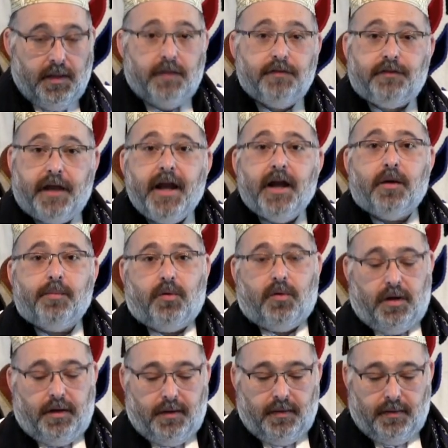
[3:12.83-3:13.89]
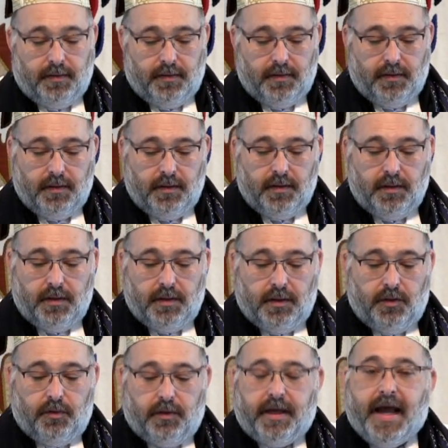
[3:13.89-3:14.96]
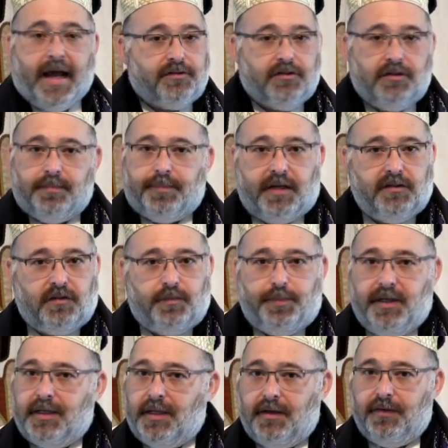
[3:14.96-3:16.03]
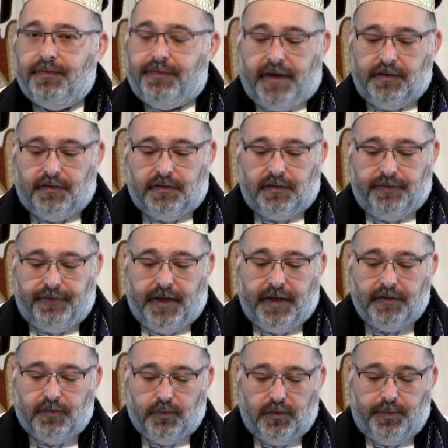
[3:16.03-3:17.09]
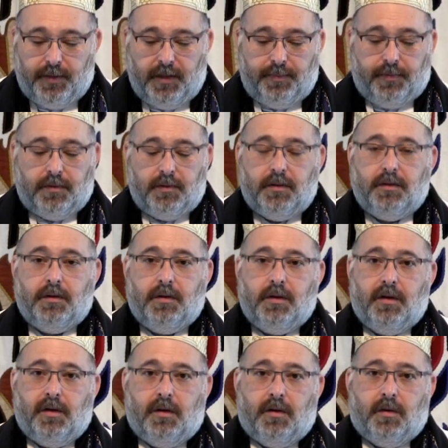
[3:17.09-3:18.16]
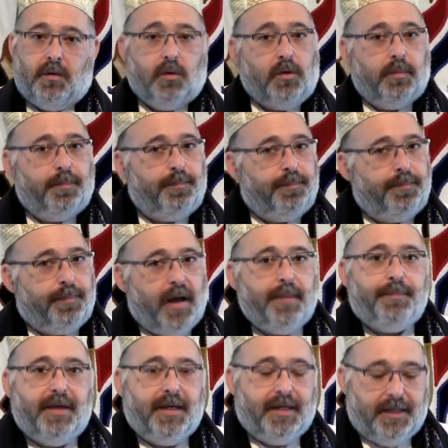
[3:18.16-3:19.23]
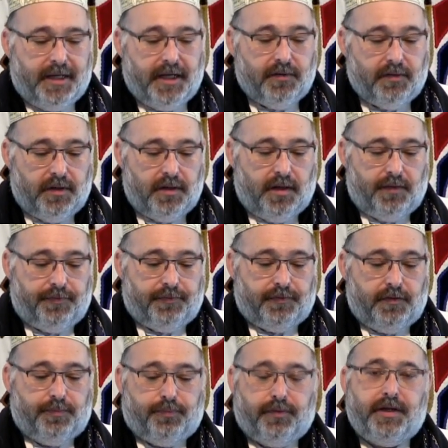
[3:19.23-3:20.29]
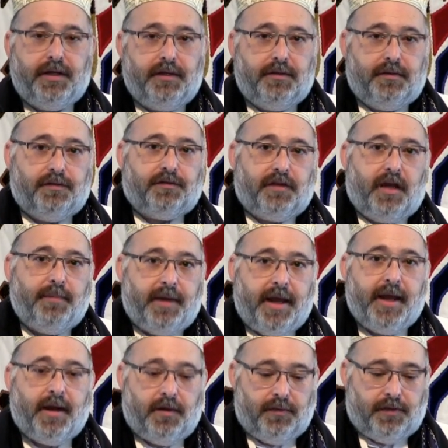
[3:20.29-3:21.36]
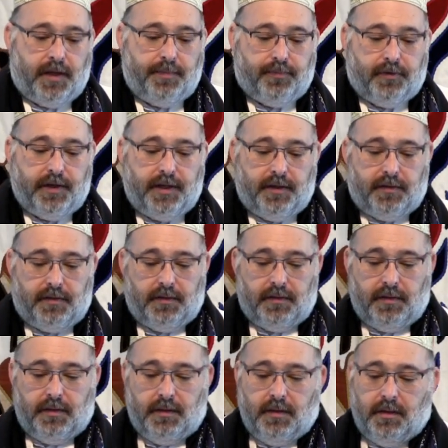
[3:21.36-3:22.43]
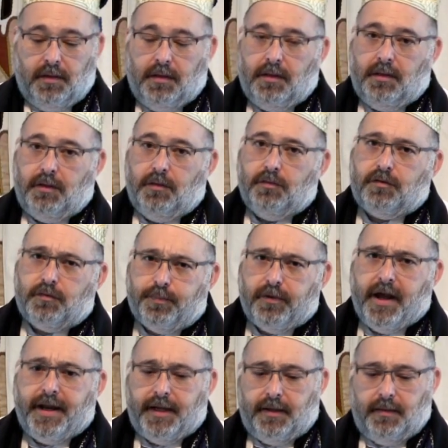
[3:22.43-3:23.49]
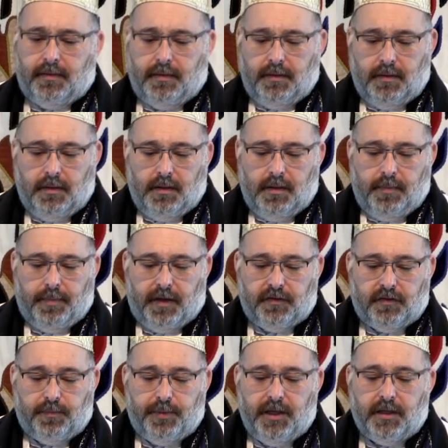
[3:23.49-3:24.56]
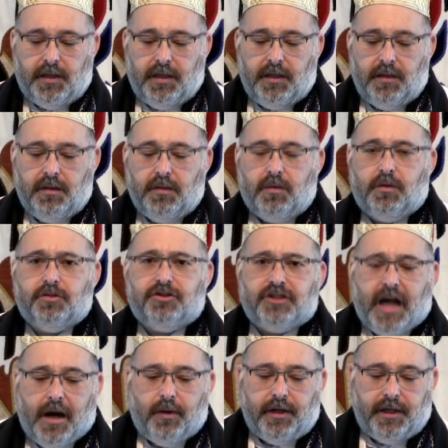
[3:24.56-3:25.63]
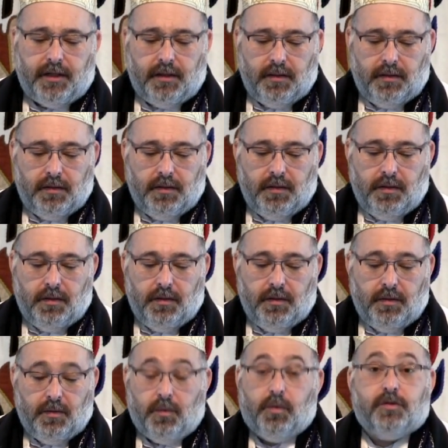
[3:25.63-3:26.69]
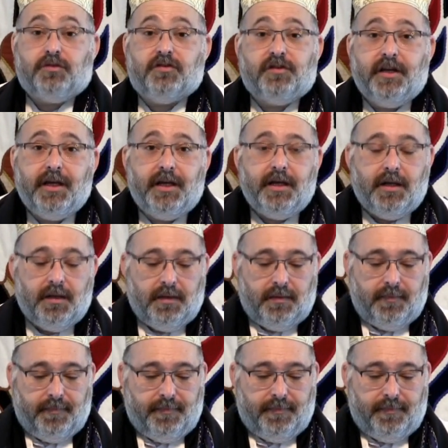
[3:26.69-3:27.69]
It's airborne. You catch it by speaking face-to-face with people or by being near enough to breathe the same air they breathe. You spread it by speaking or shouting or singing